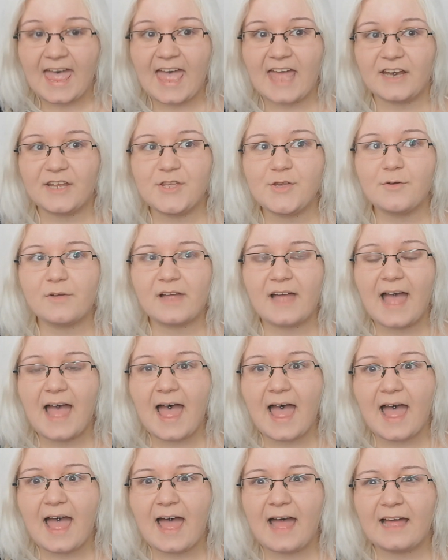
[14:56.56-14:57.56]
and you
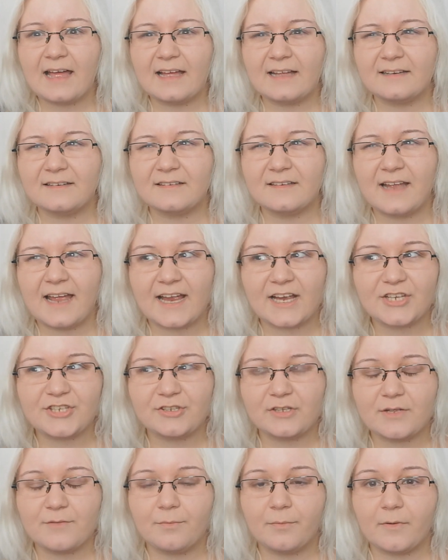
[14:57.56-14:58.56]
can
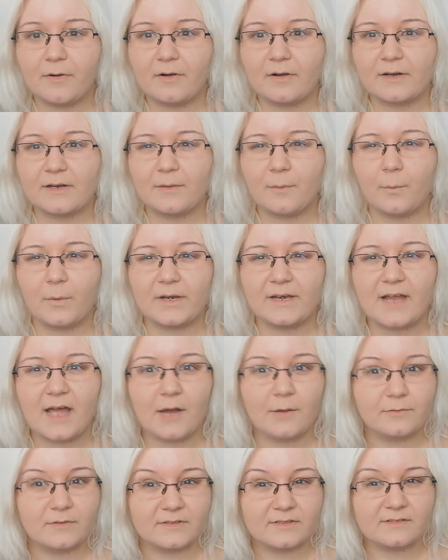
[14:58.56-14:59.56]
actually work
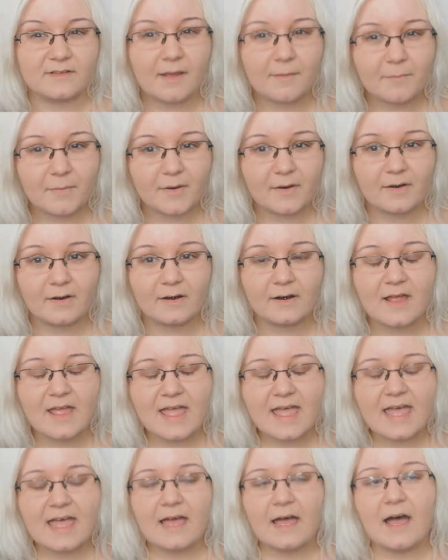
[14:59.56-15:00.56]
without this number.
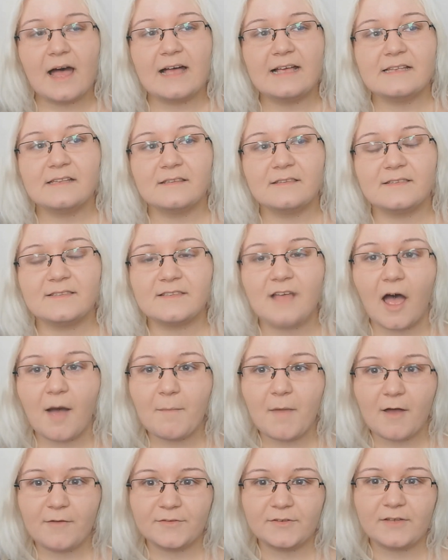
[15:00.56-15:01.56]

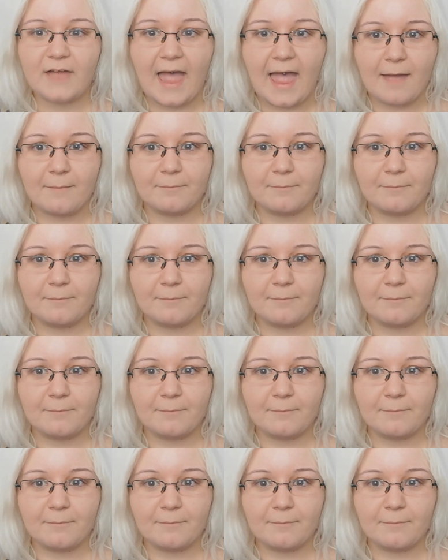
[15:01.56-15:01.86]
Some of the